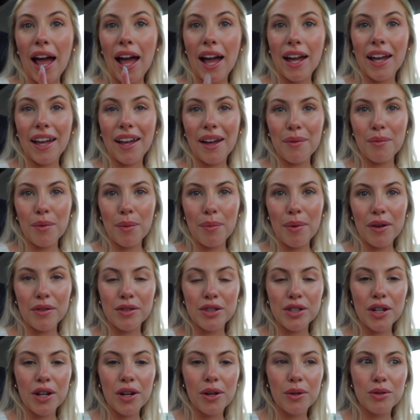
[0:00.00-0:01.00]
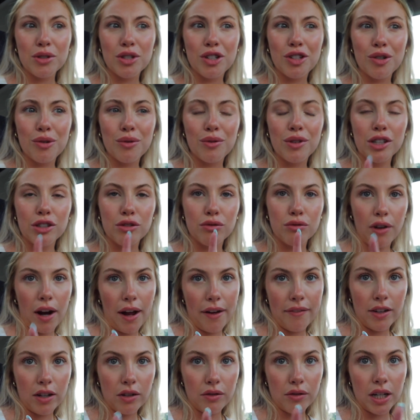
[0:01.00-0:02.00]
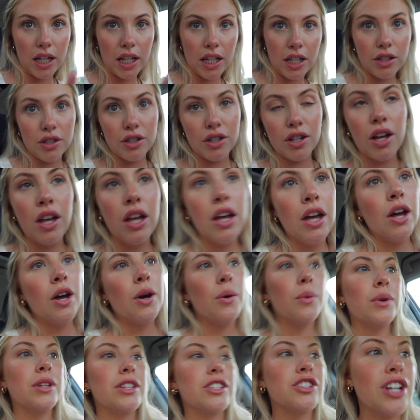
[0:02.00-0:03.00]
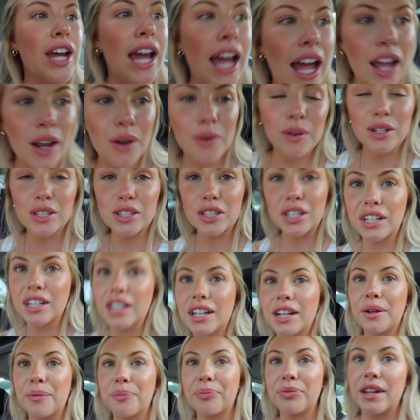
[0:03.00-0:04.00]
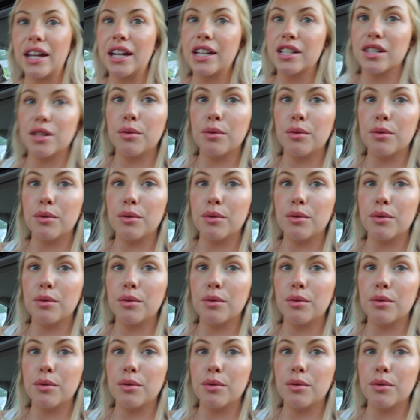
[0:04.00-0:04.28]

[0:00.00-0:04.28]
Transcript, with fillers: I am about to go to the driving range with Jack. We're just gonna hit